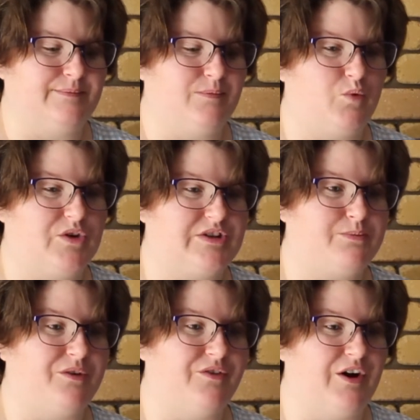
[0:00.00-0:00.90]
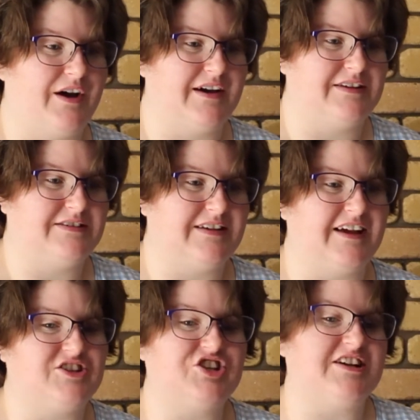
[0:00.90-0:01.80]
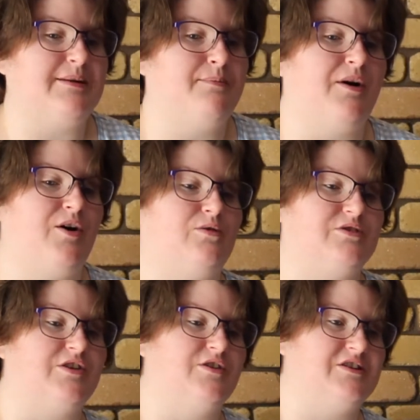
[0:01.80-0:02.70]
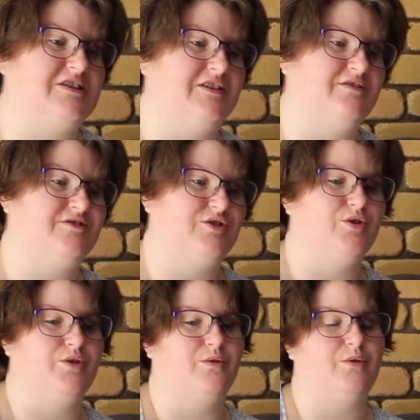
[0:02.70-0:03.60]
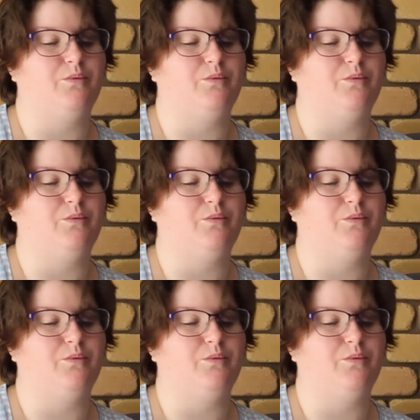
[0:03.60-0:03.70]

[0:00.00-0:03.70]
which provides a cheaper alternative to